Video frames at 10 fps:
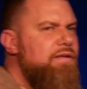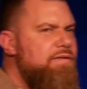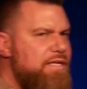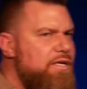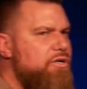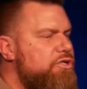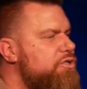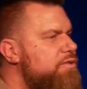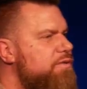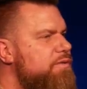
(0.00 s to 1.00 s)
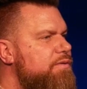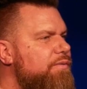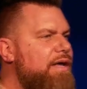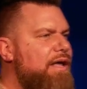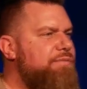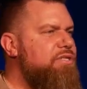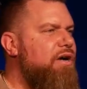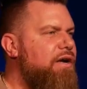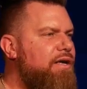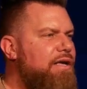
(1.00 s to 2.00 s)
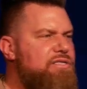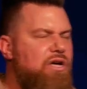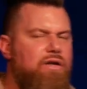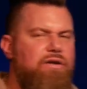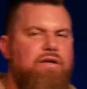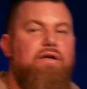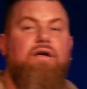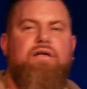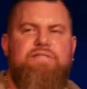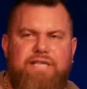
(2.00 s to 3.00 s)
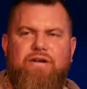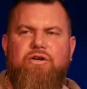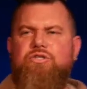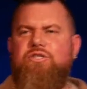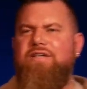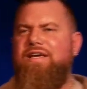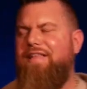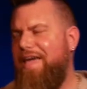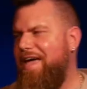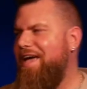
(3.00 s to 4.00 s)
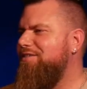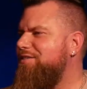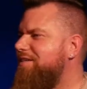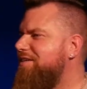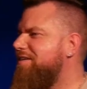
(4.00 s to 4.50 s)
Sinners. Wait, I'm sorry. It's called Sinners in the Hands